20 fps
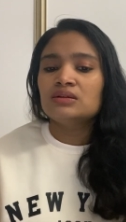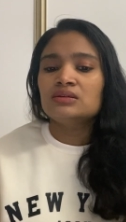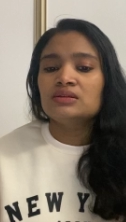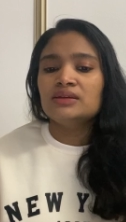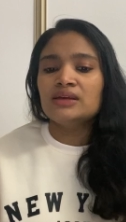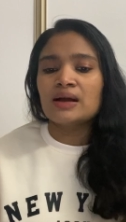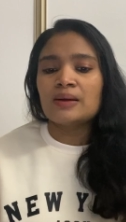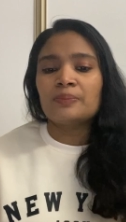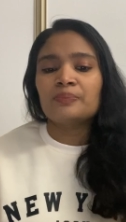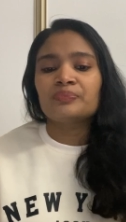
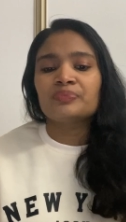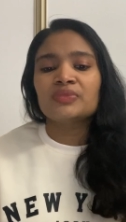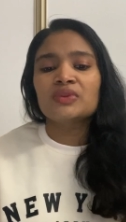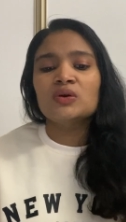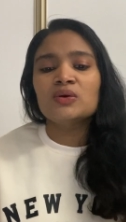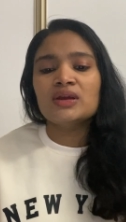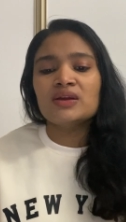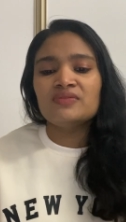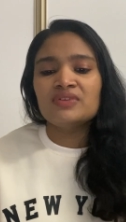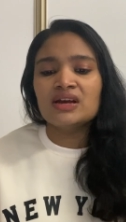yeah,
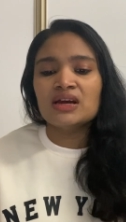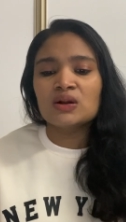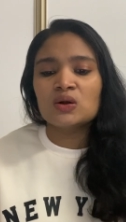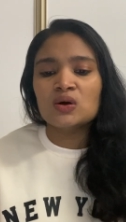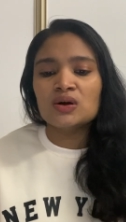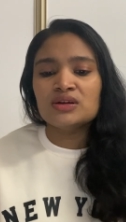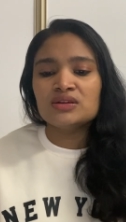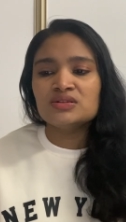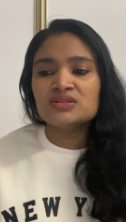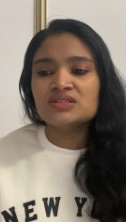okay, we are
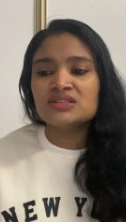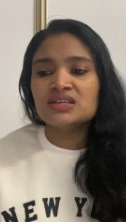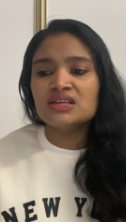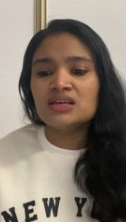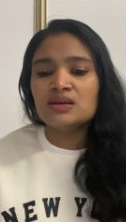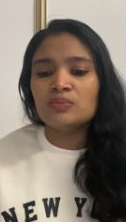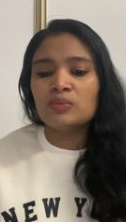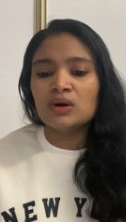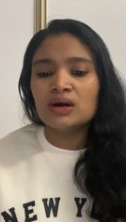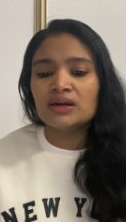going to
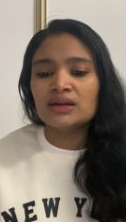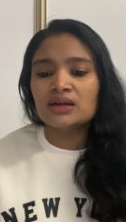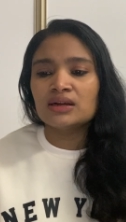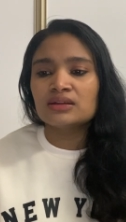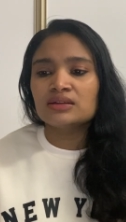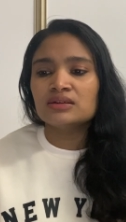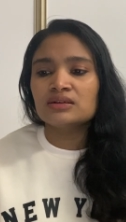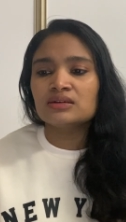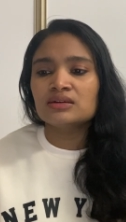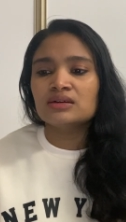see what are
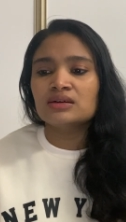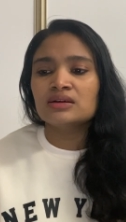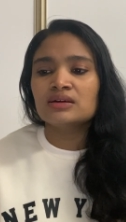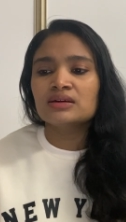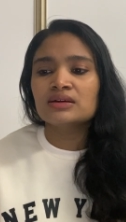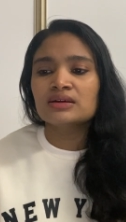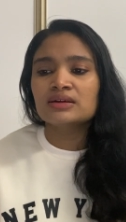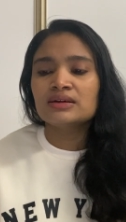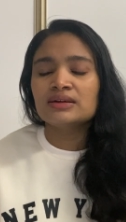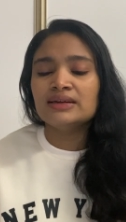the
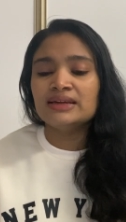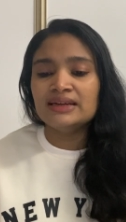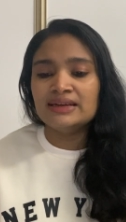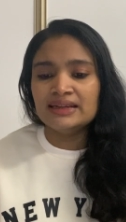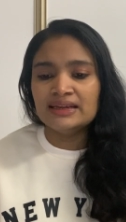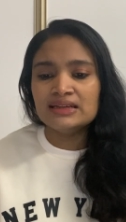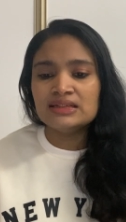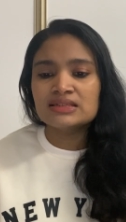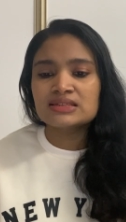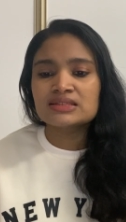
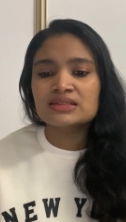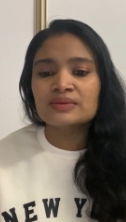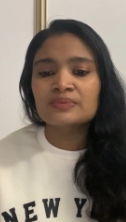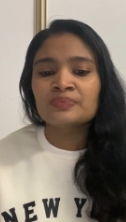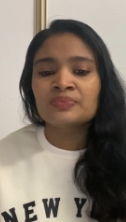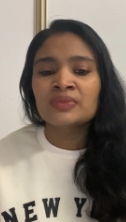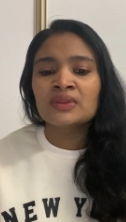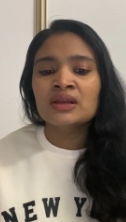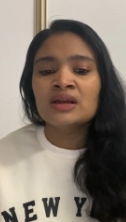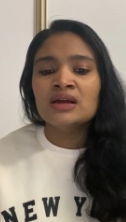details.
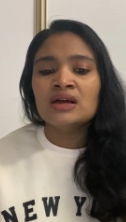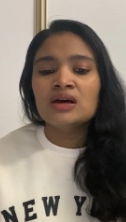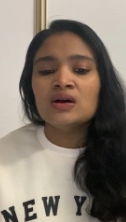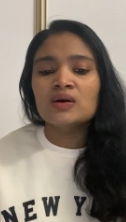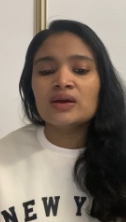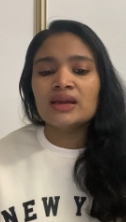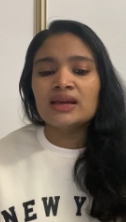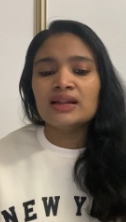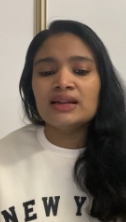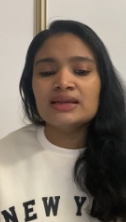
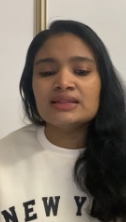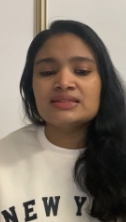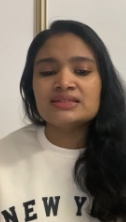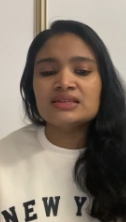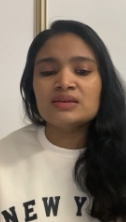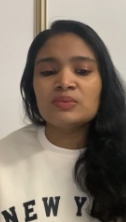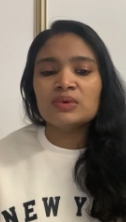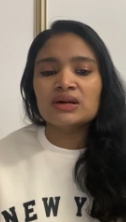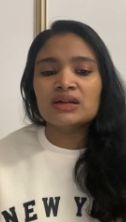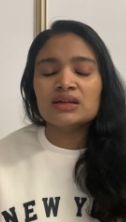Okay, let's
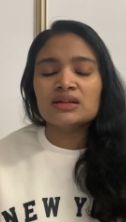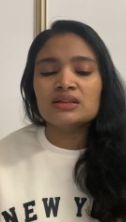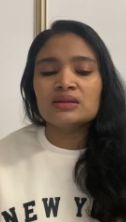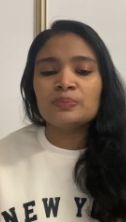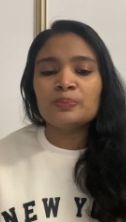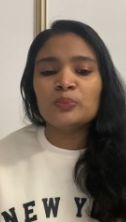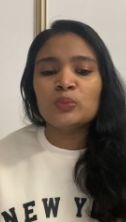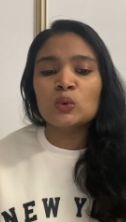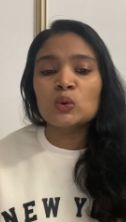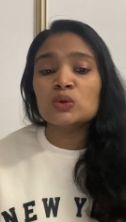see what are the
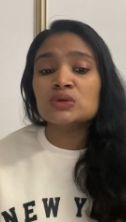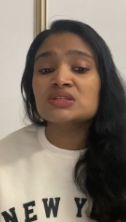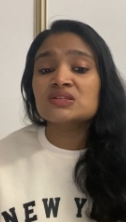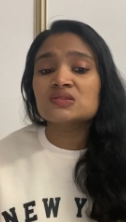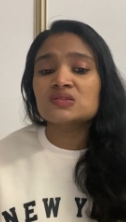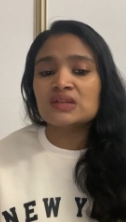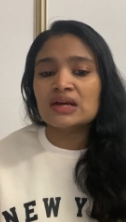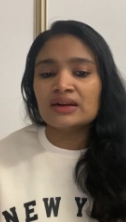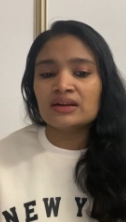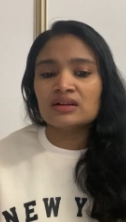posts
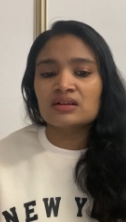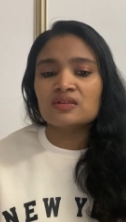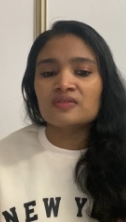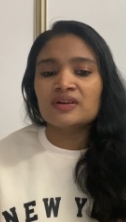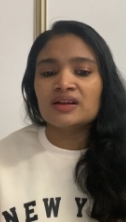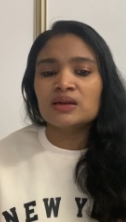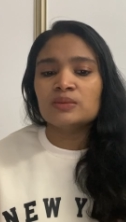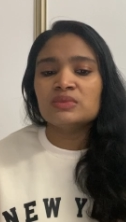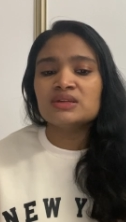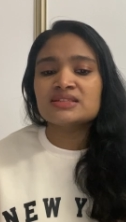that are
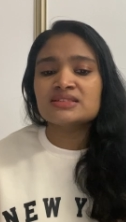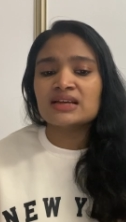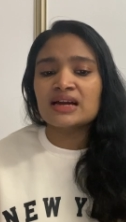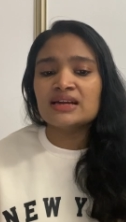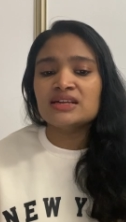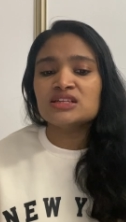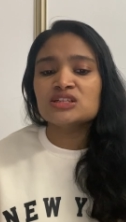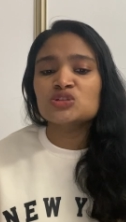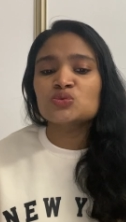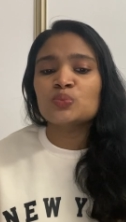available.
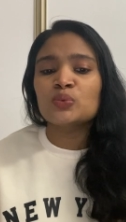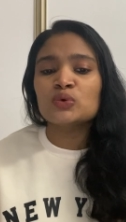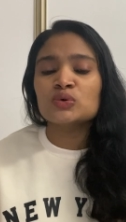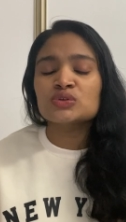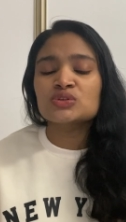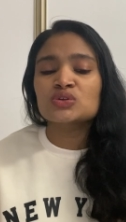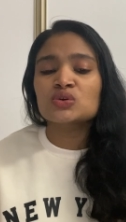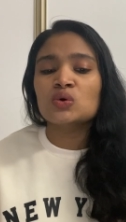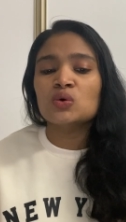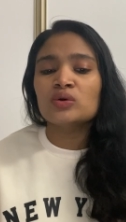Scientist
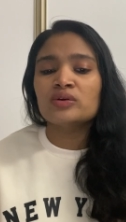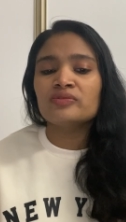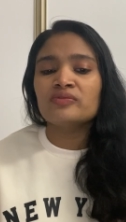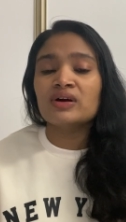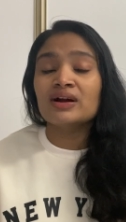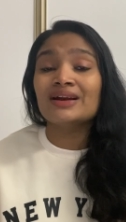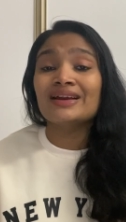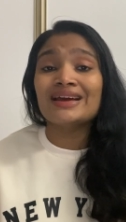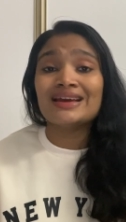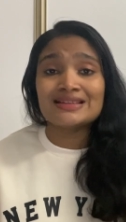post code
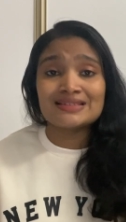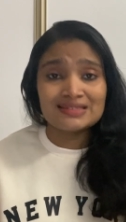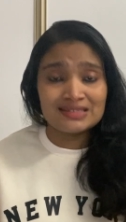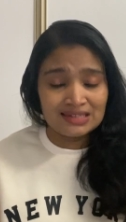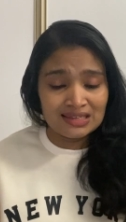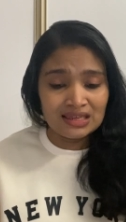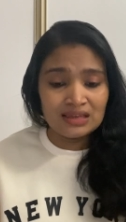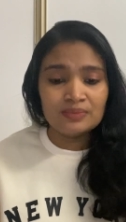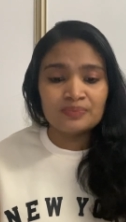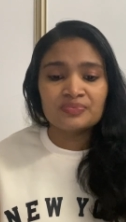
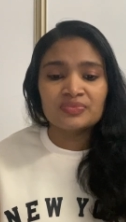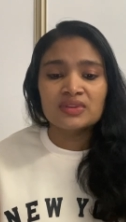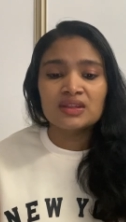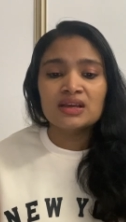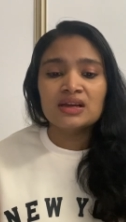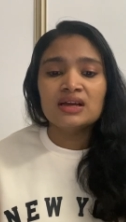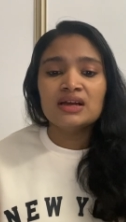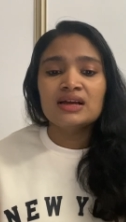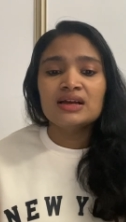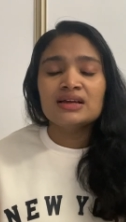1SC,
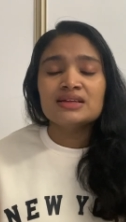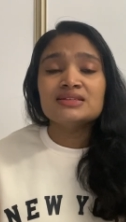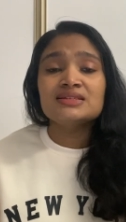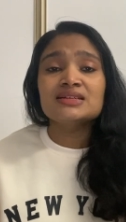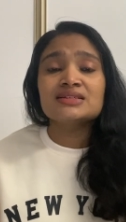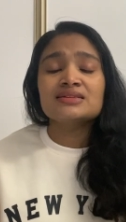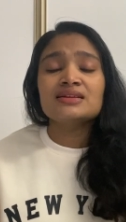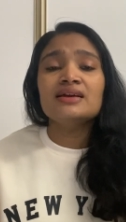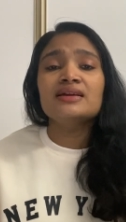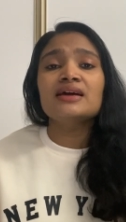
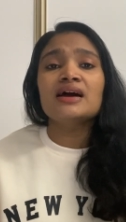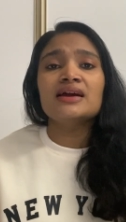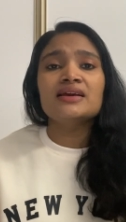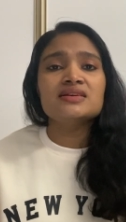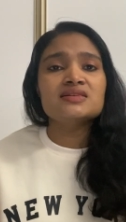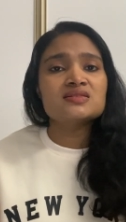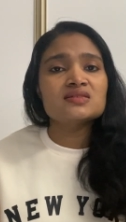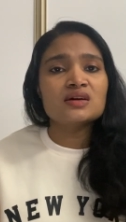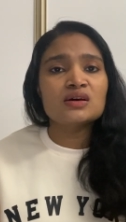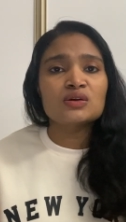just like
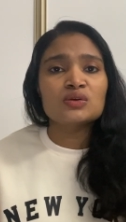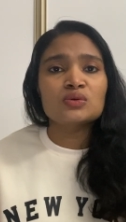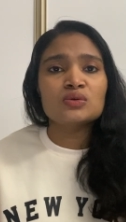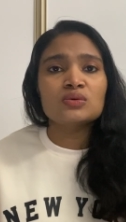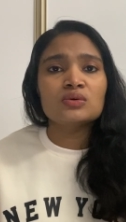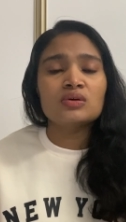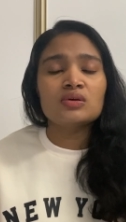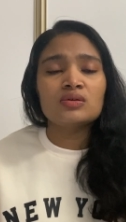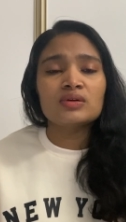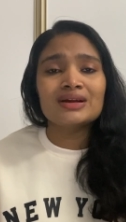
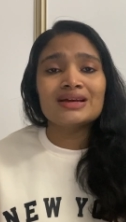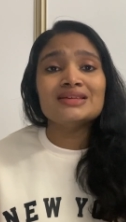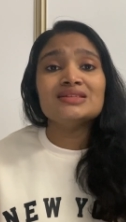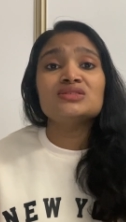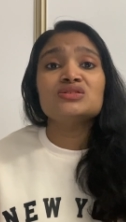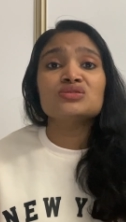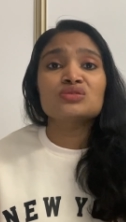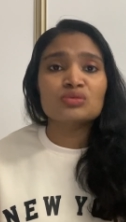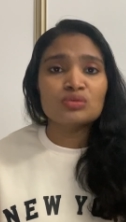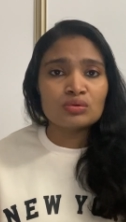ISRO or
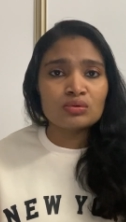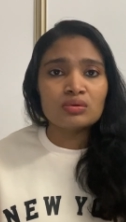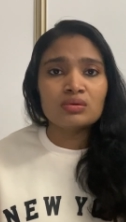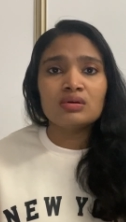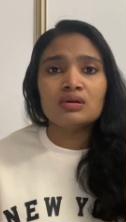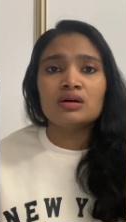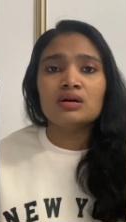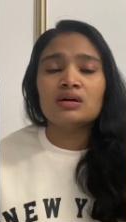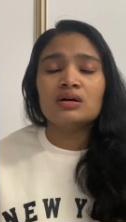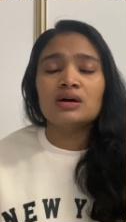ISRO
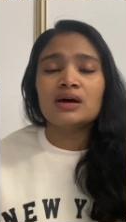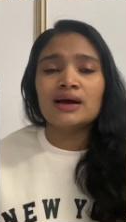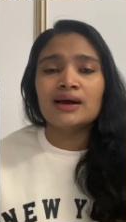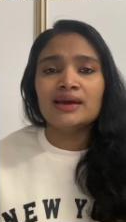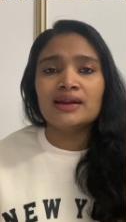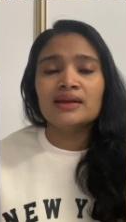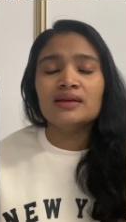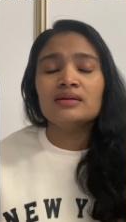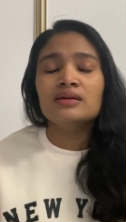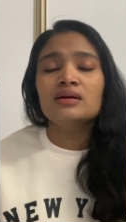uh,
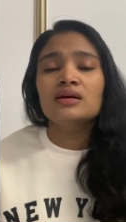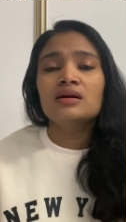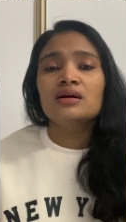hiring